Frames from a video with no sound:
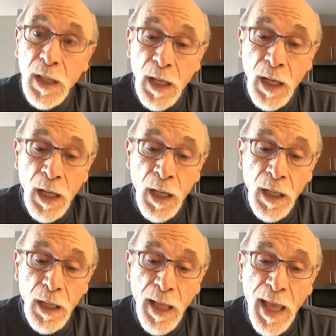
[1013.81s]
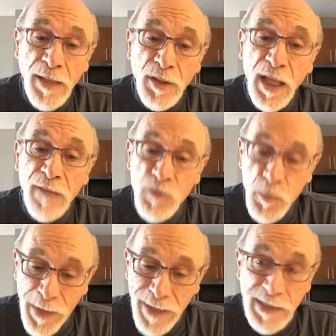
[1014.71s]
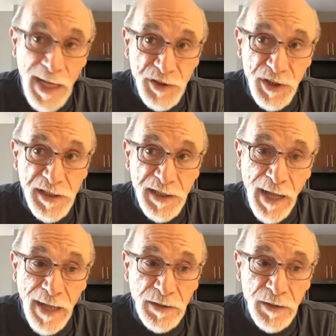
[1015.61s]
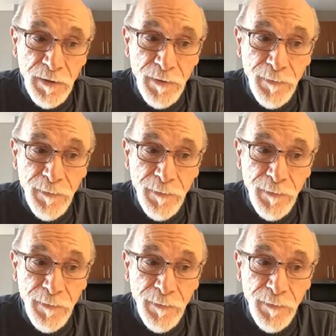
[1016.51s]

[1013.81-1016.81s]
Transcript: Uh, and if you pay attention as an actor,